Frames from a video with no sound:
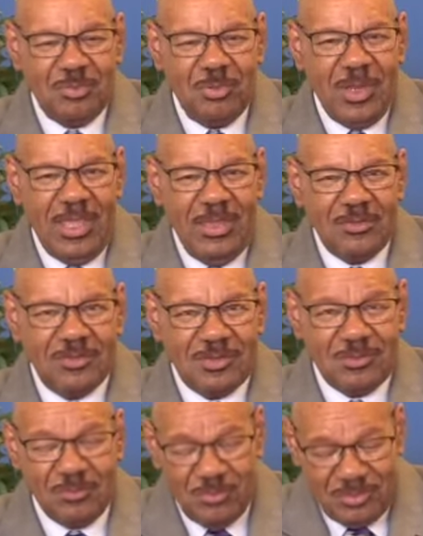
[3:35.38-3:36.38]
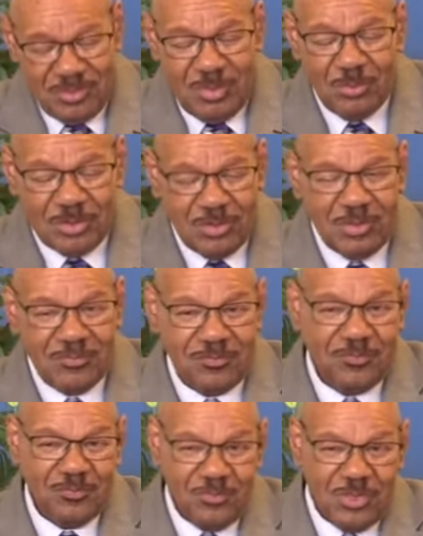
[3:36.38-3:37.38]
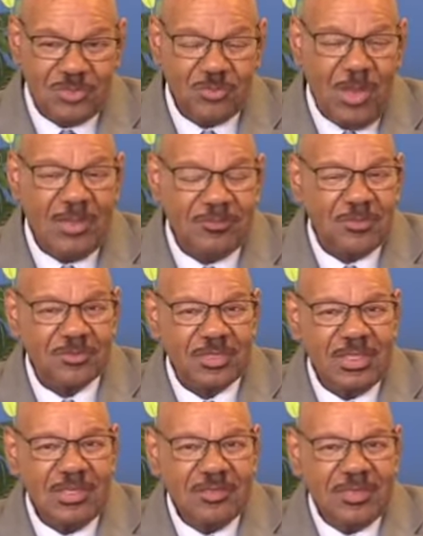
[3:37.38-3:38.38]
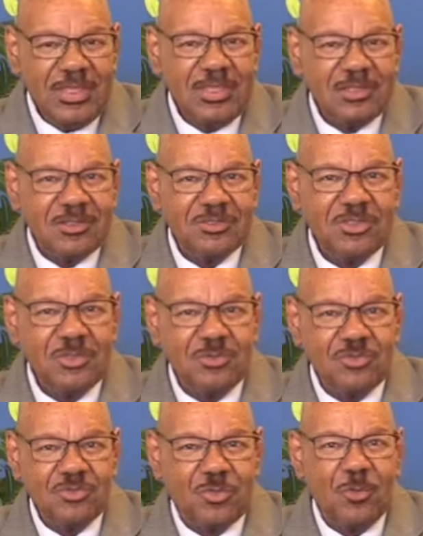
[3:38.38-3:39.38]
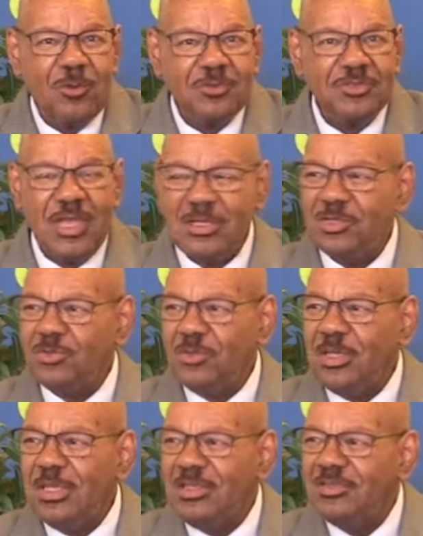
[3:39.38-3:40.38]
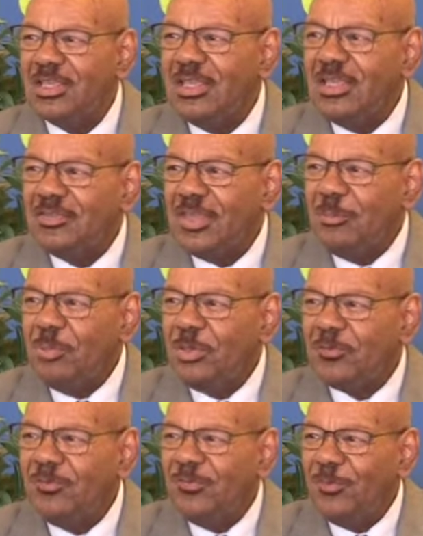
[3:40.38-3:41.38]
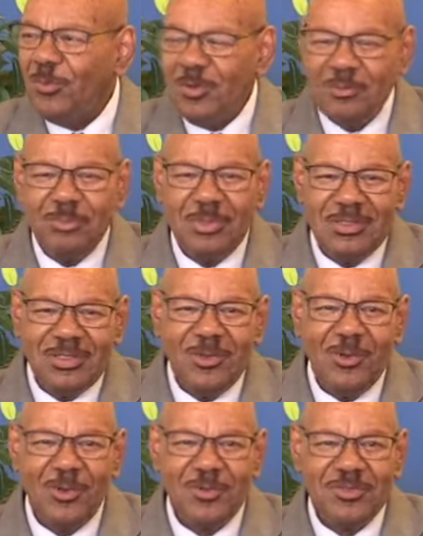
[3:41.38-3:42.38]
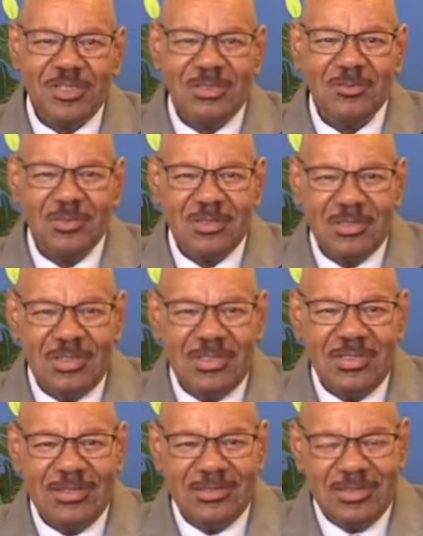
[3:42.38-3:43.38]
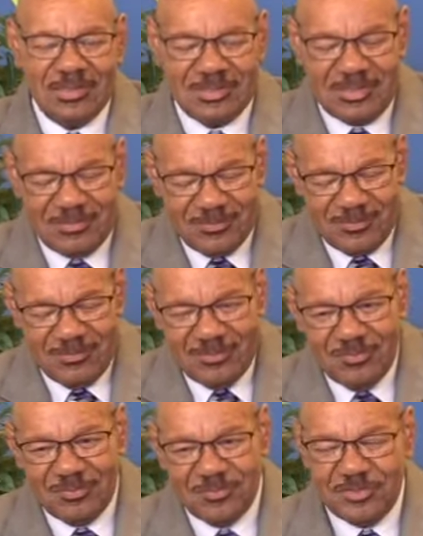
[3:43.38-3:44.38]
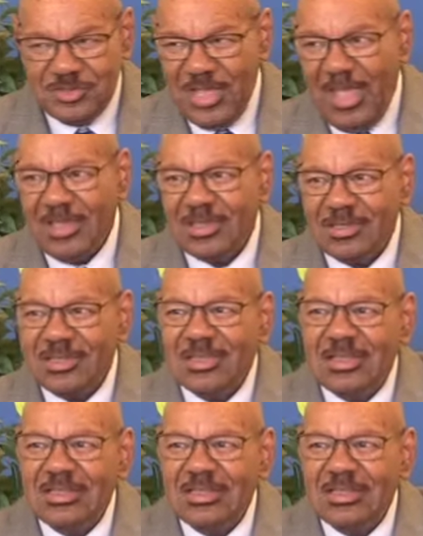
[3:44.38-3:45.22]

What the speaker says: braves, with good French rifles. They could shoot squirrels out of trees. They put 4 bullet holes in his jacket